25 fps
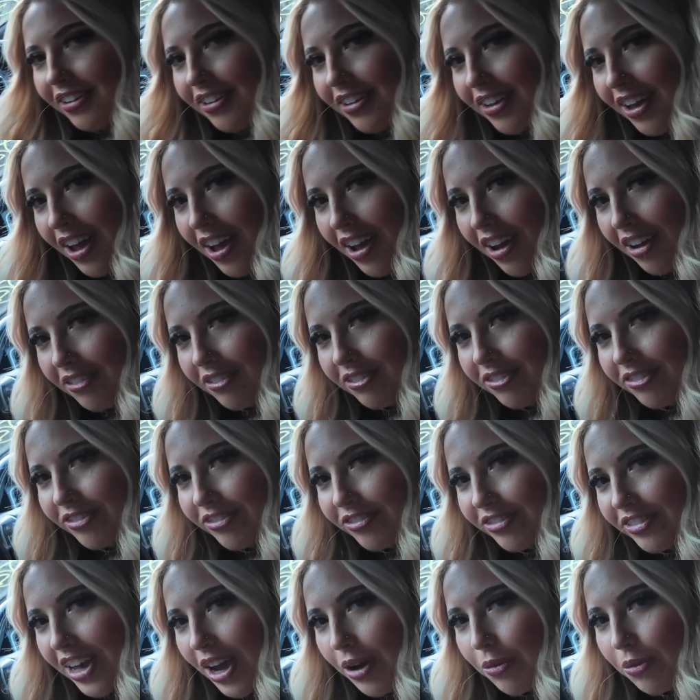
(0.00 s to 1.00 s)
Oh,
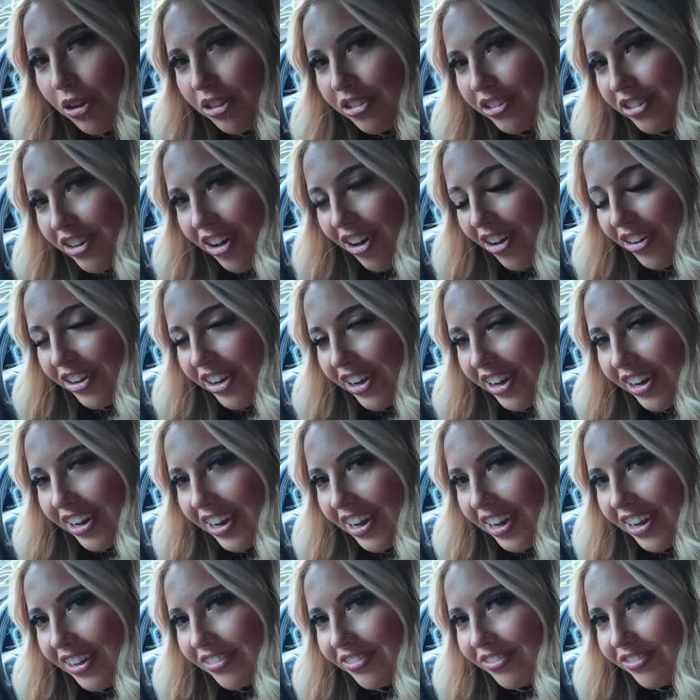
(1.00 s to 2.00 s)
that wasn't on
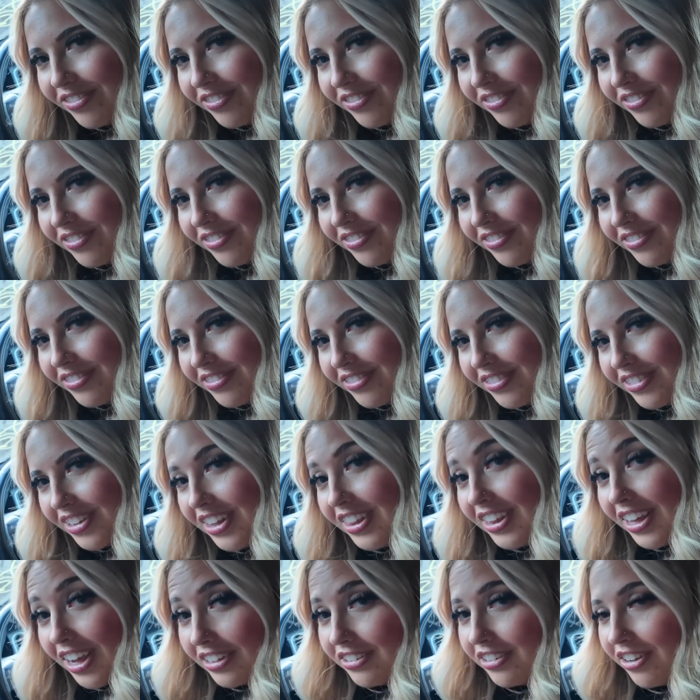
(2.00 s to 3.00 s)
earlier.
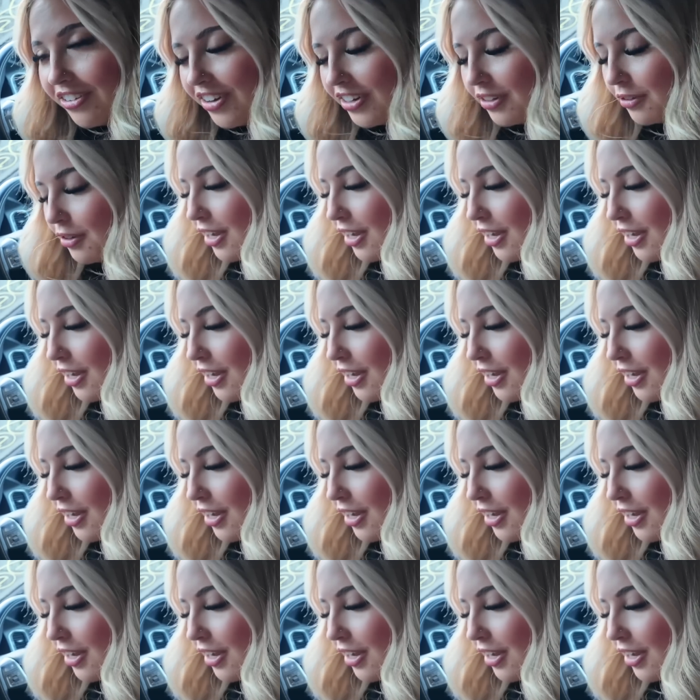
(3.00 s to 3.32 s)
The SRS